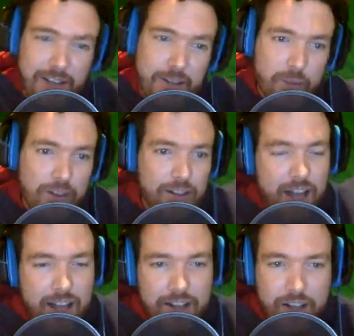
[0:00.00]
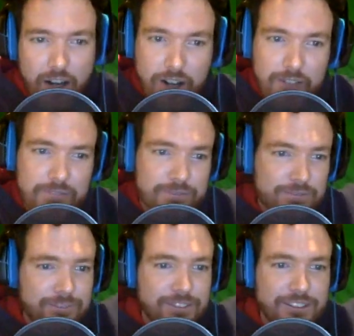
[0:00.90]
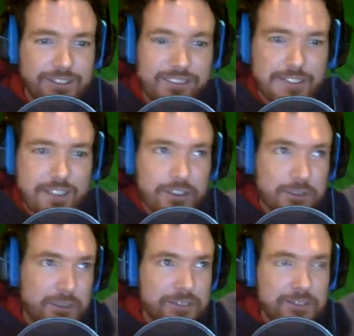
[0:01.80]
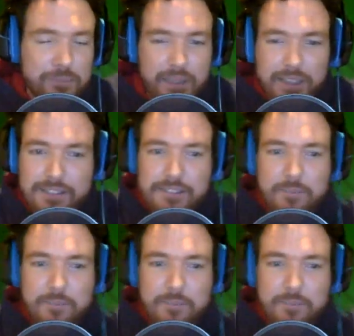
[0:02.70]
a weird guy at a car salesman place.